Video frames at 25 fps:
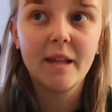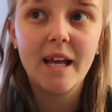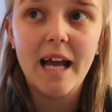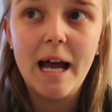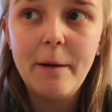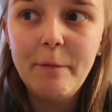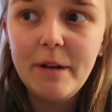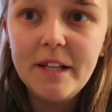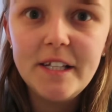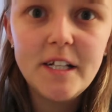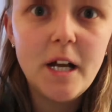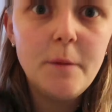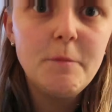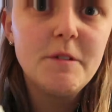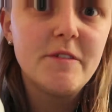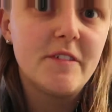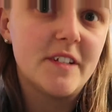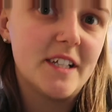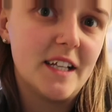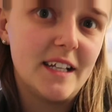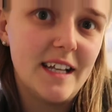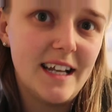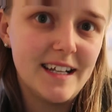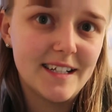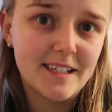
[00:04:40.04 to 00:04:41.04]
How many times have I
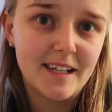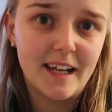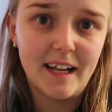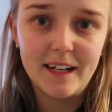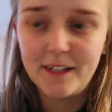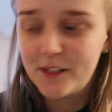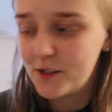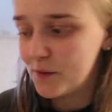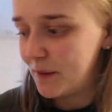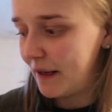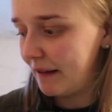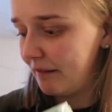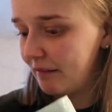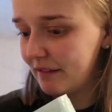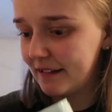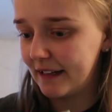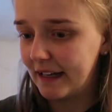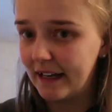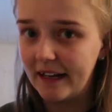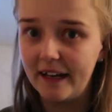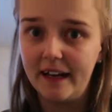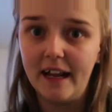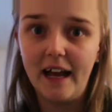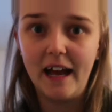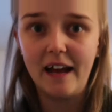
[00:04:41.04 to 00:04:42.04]
said let's get to
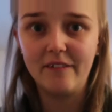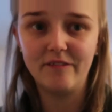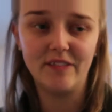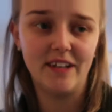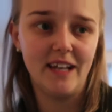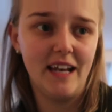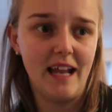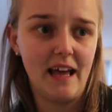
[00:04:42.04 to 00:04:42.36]
Aldi and haven't